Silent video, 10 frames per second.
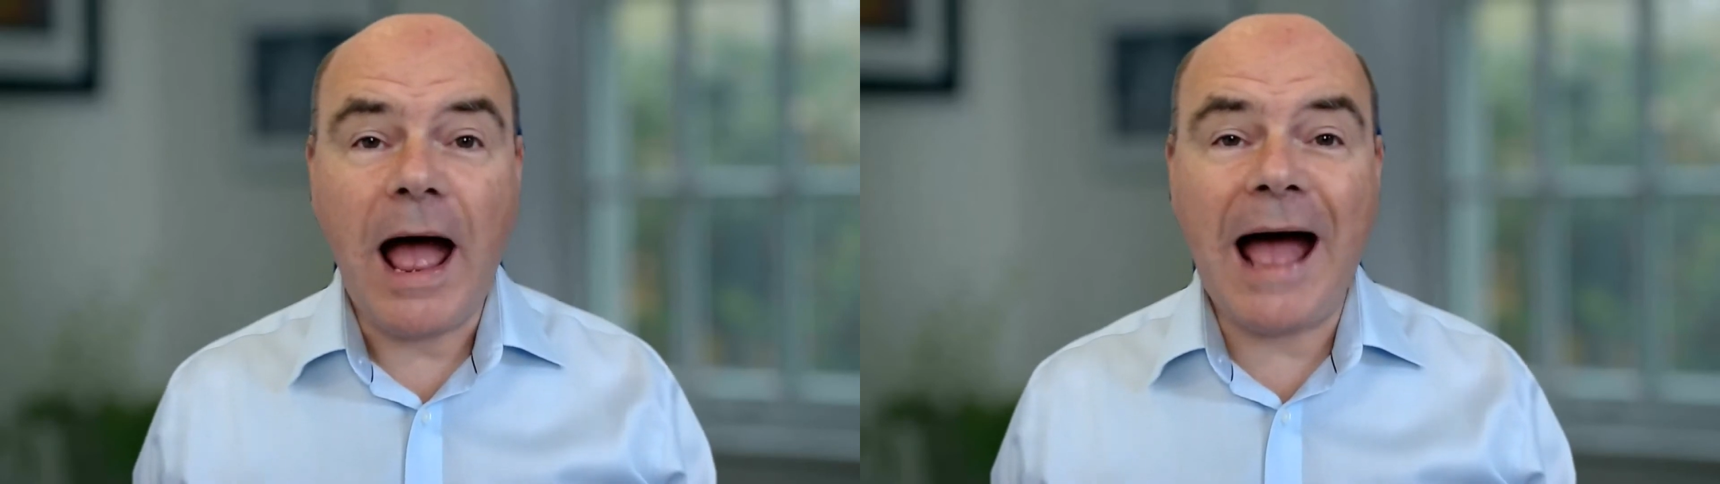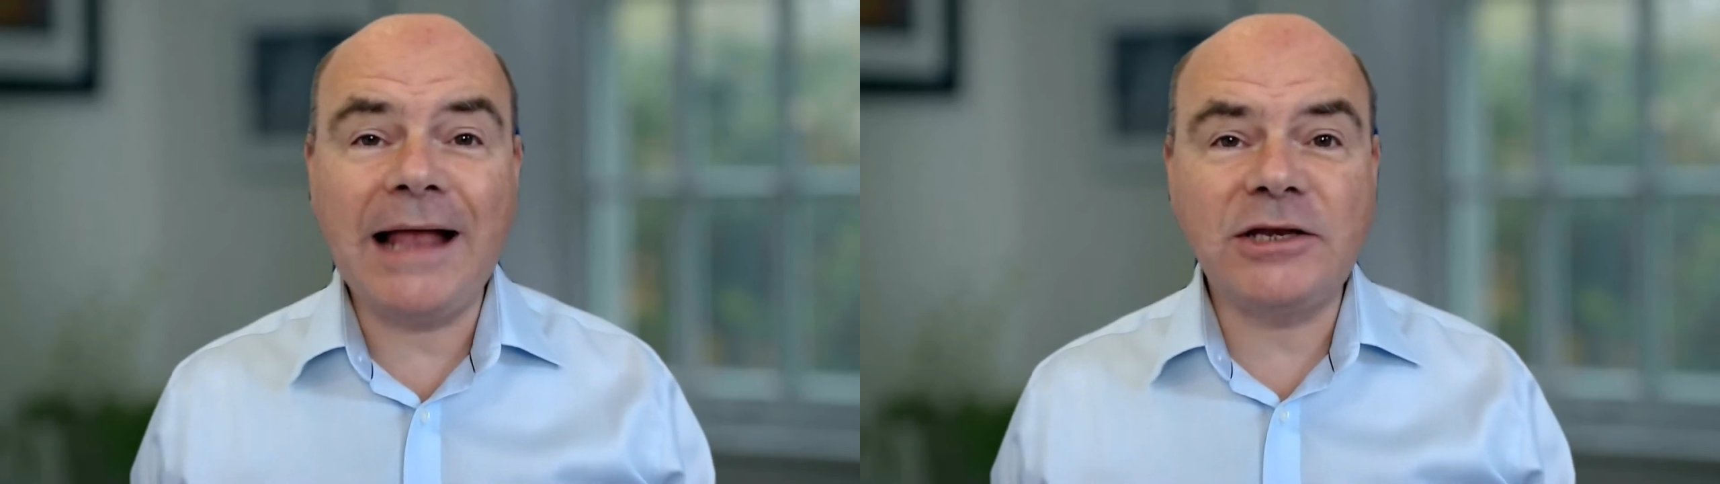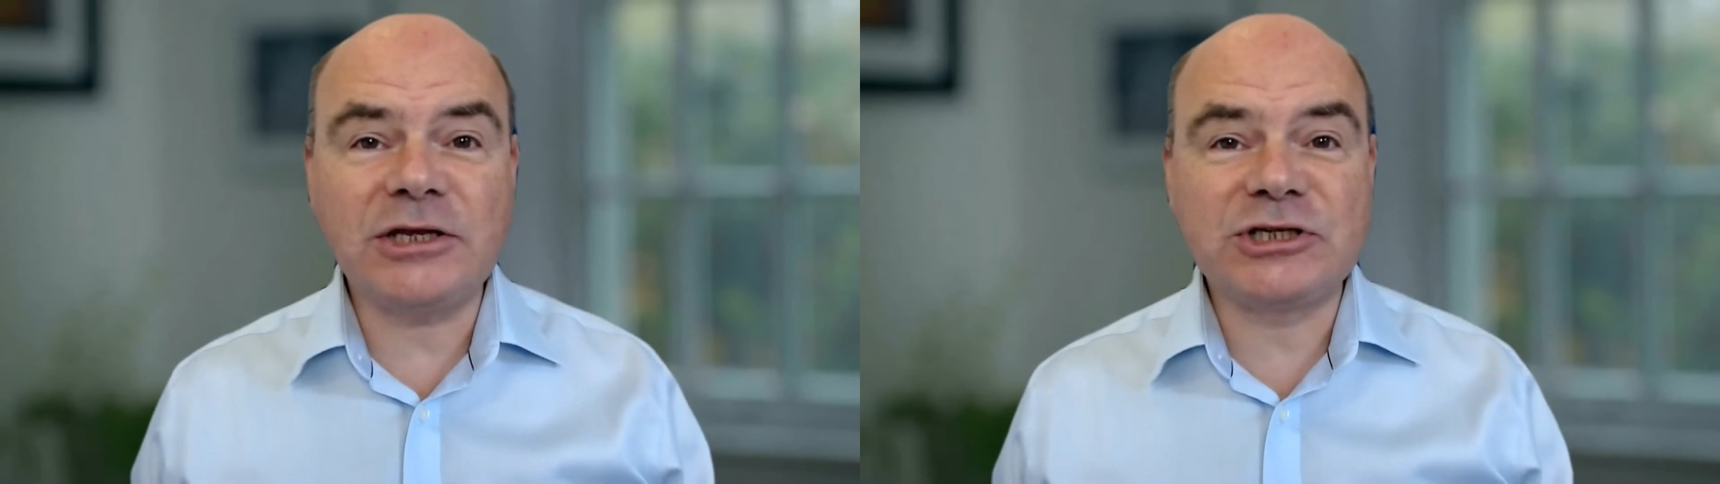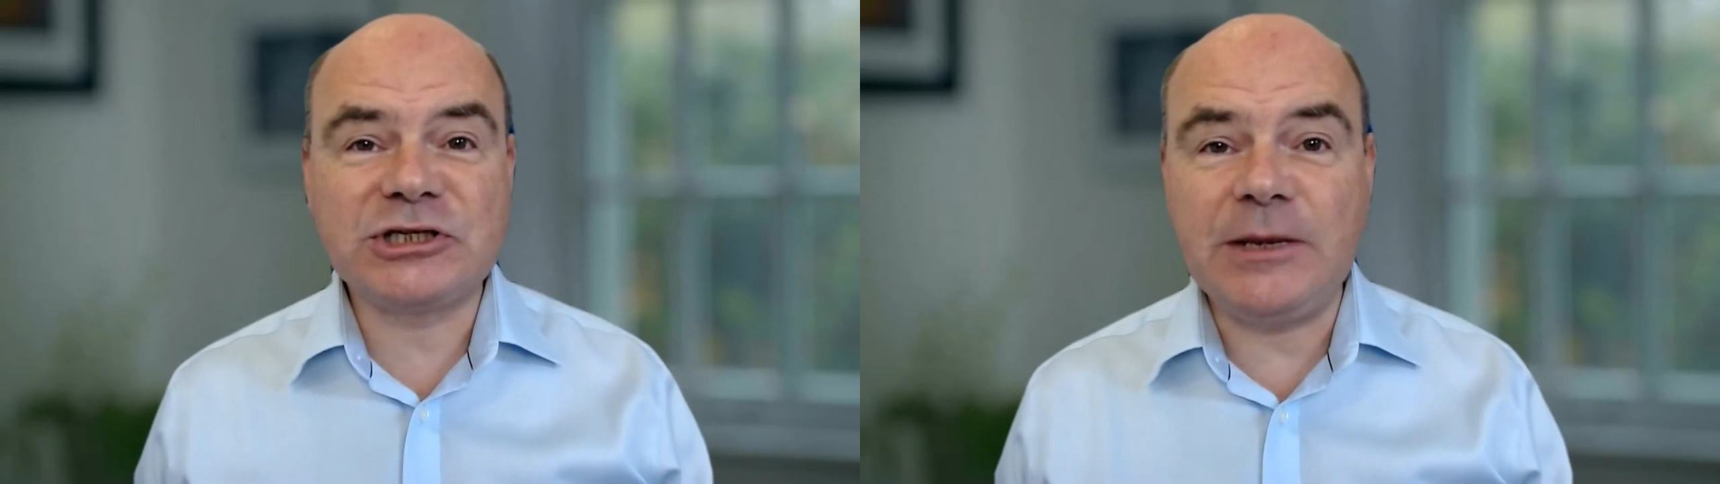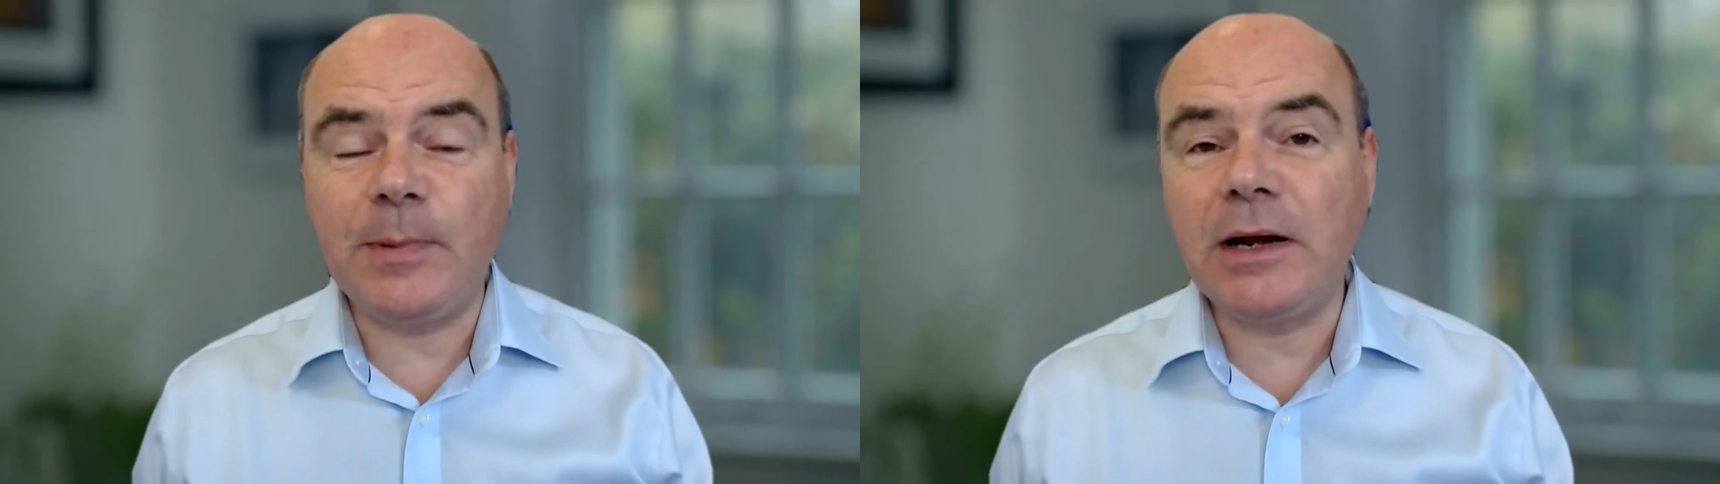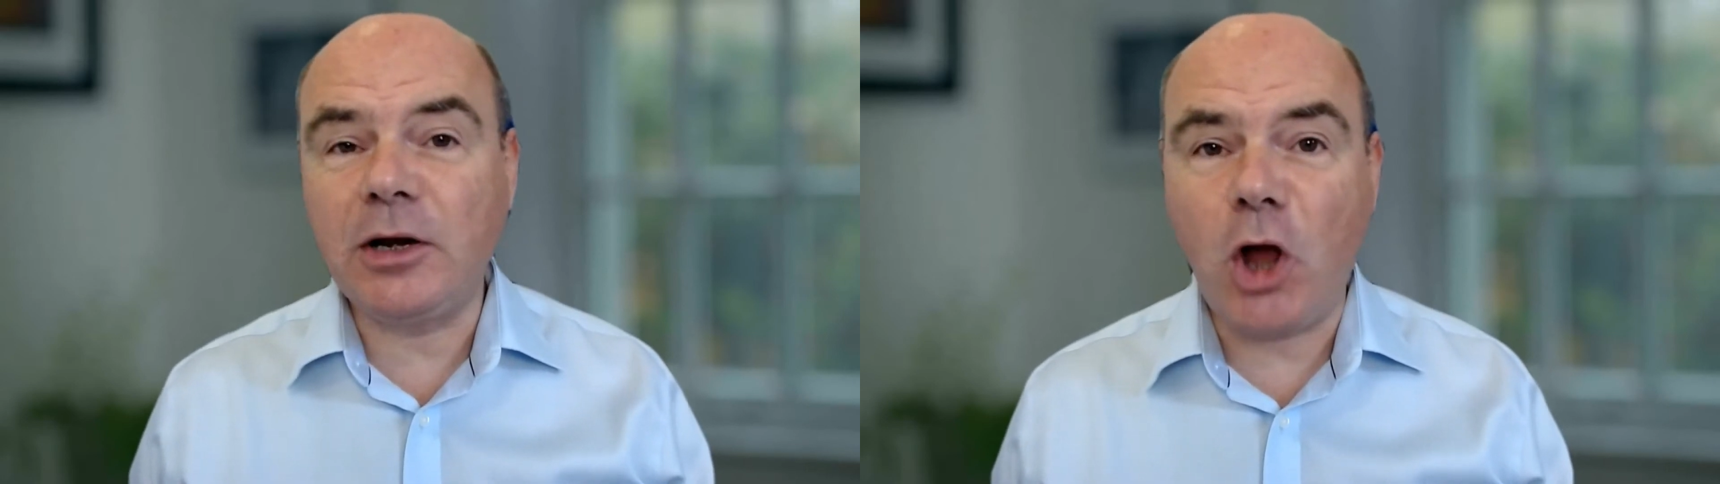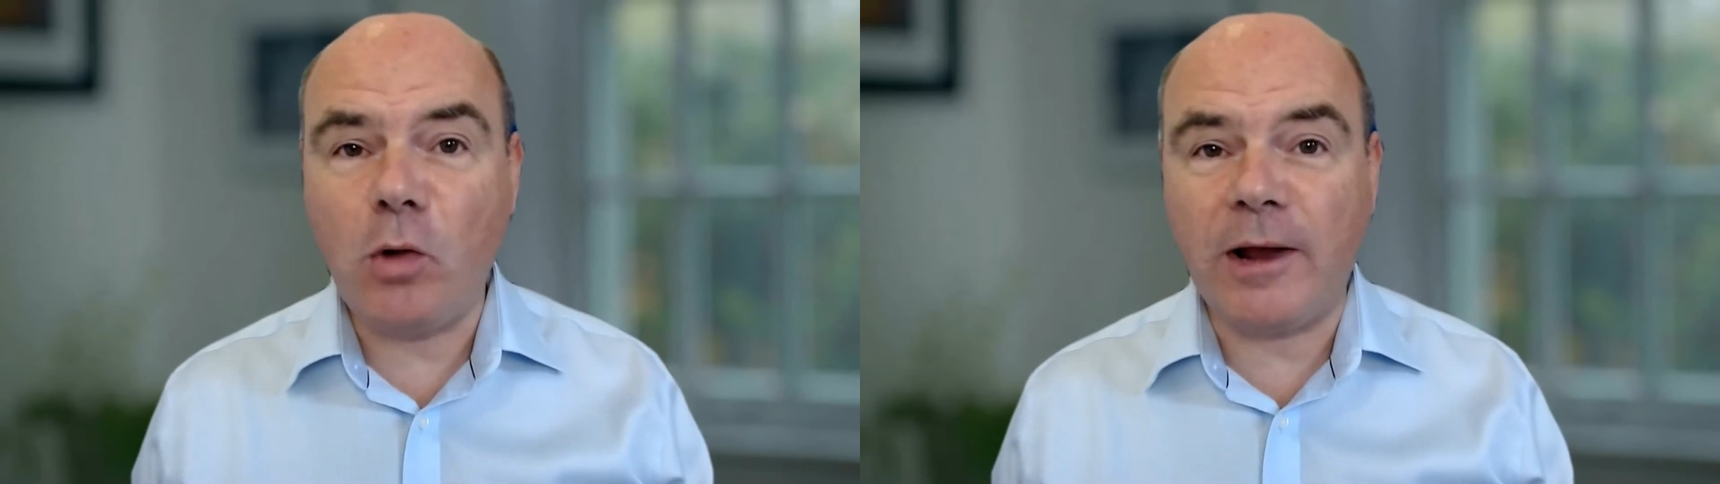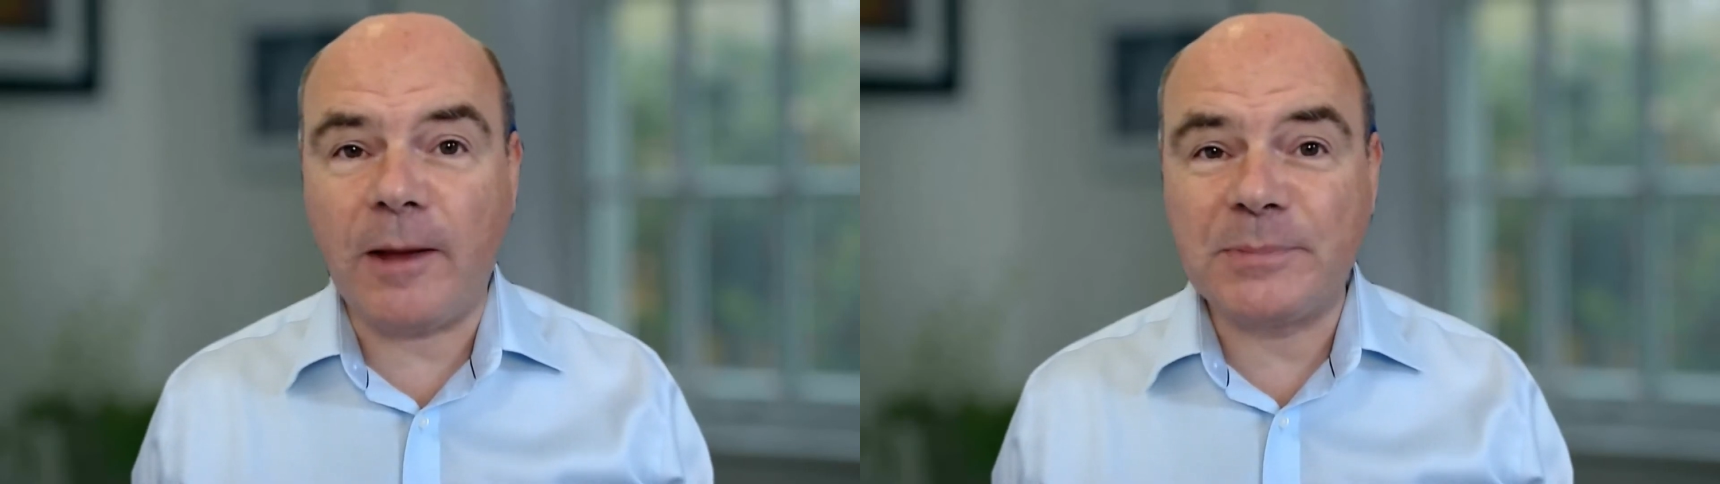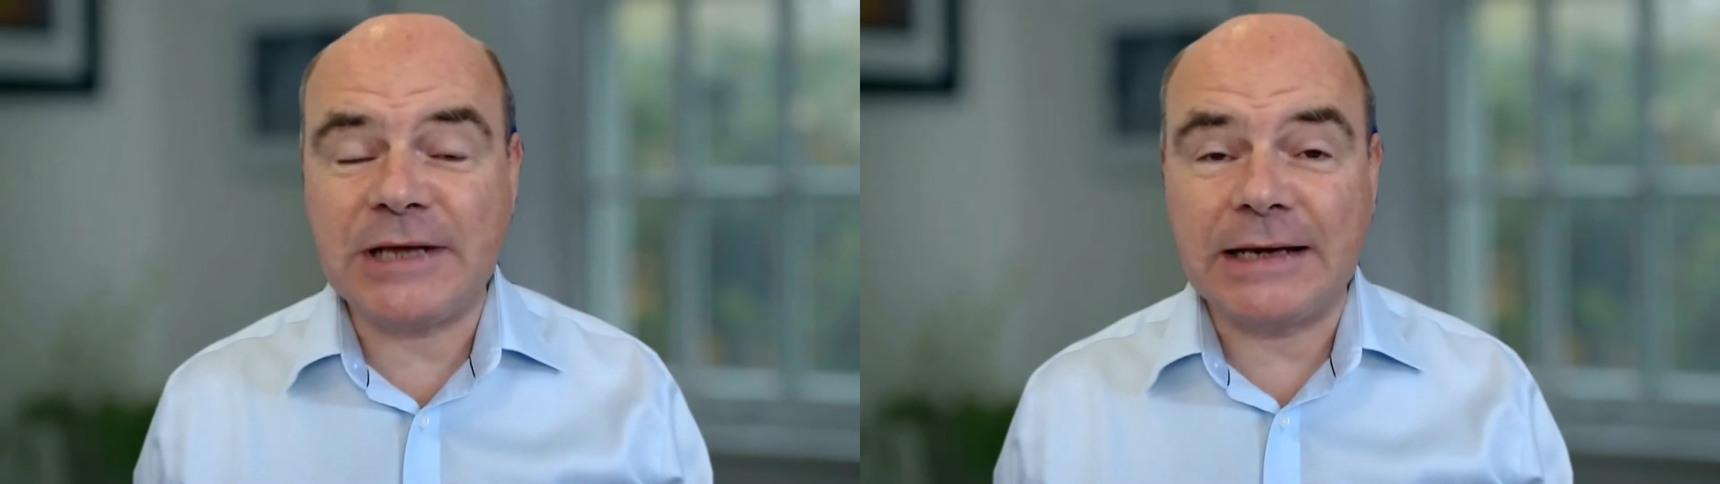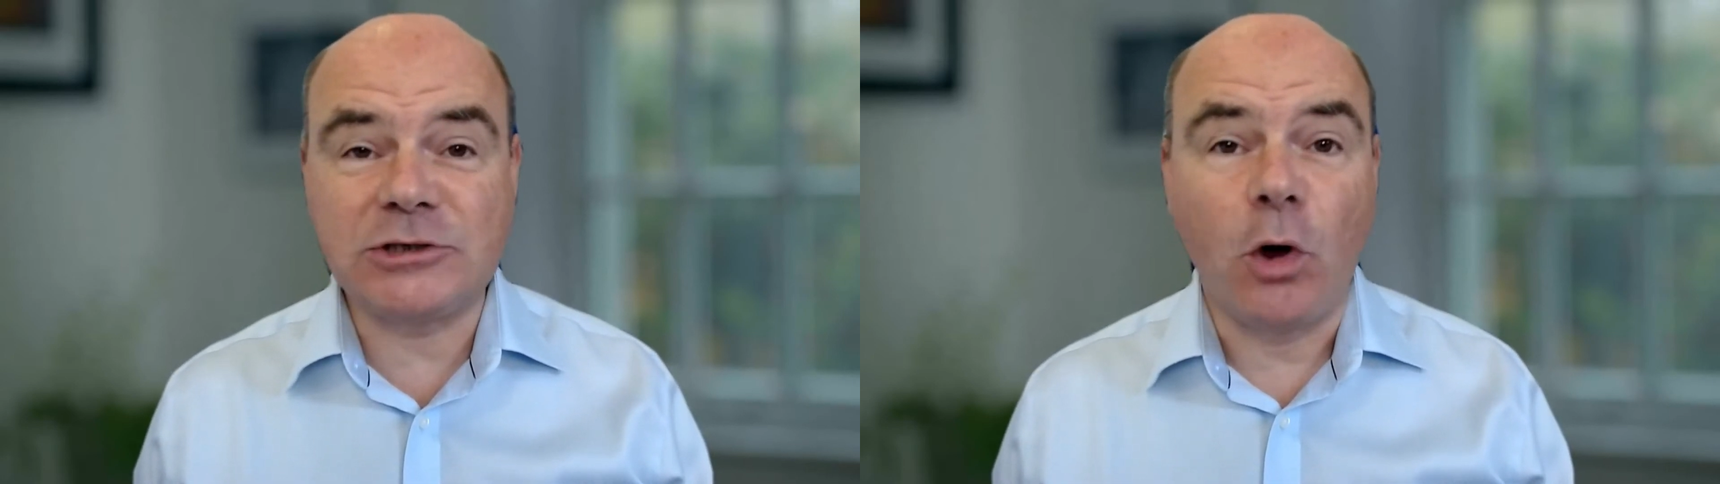and CBIL loan
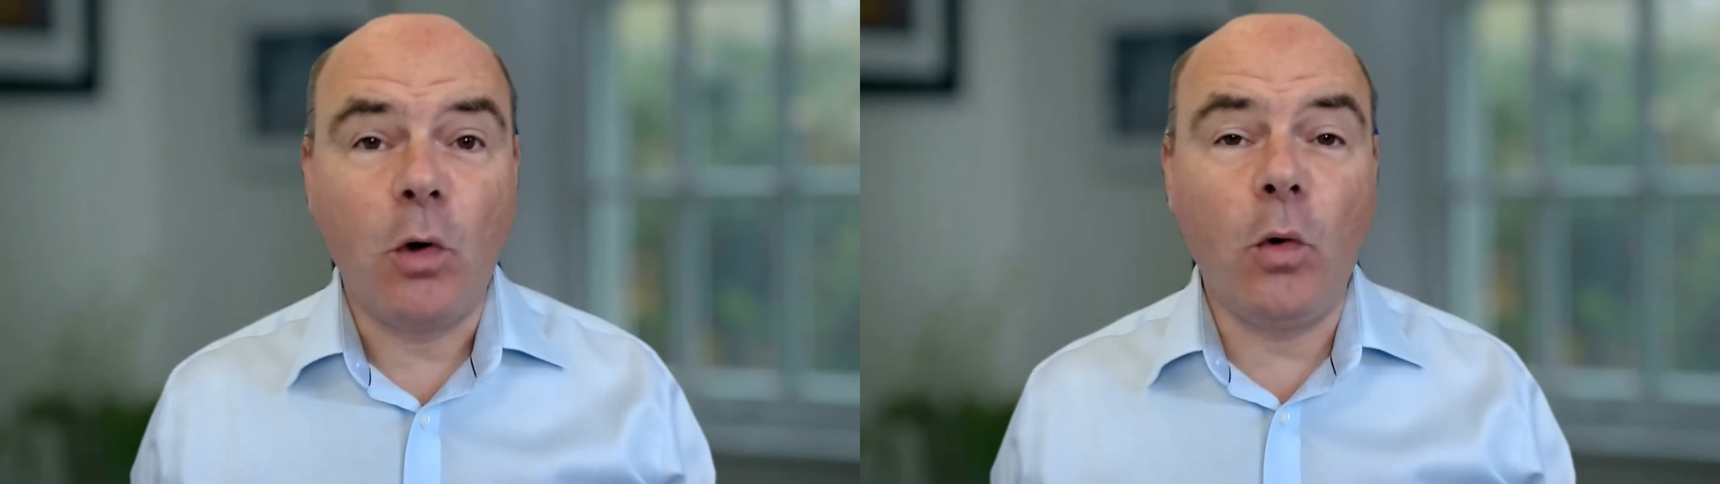update.